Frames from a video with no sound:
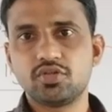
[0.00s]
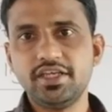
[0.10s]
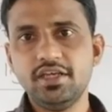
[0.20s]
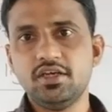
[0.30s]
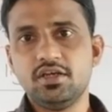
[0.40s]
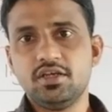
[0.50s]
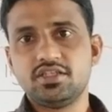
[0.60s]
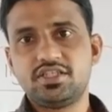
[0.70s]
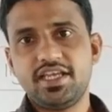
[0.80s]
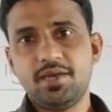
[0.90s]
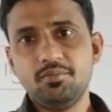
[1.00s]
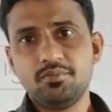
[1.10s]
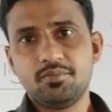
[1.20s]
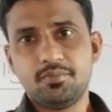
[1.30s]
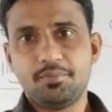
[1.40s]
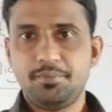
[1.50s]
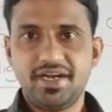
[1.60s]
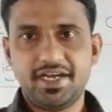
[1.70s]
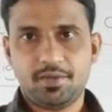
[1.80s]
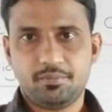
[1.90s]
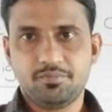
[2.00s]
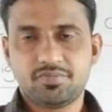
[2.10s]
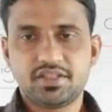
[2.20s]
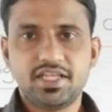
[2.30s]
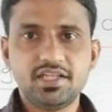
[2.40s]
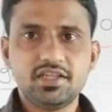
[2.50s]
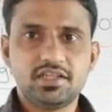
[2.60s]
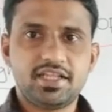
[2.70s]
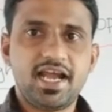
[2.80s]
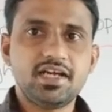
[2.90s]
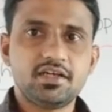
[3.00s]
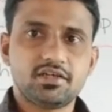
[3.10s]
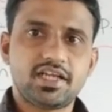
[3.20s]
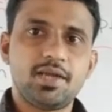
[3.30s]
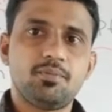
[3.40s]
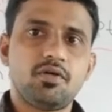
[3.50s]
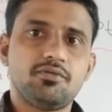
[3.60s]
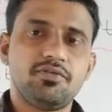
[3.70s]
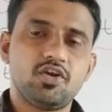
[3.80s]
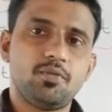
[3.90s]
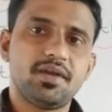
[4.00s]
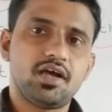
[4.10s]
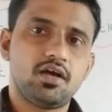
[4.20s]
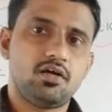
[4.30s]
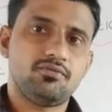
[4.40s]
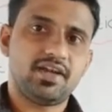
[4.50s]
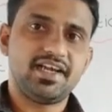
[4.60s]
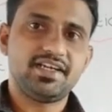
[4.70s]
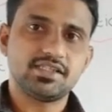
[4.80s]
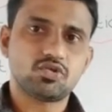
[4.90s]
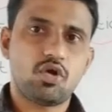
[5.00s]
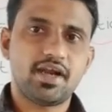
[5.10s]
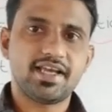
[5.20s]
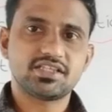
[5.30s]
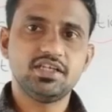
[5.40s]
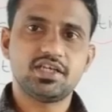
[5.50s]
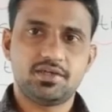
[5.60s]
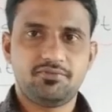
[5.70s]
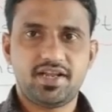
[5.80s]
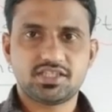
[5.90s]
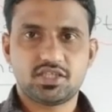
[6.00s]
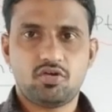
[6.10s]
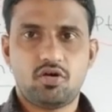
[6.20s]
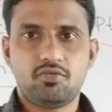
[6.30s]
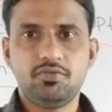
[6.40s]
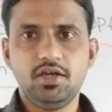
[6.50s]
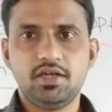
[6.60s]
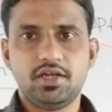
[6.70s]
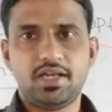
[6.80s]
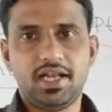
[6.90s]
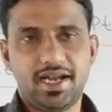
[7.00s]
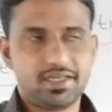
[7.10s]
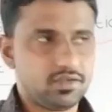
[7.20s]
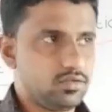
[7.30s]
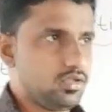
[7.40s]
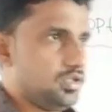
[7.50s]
the same medium. Then that type of phenomena of light is called as reflection of light.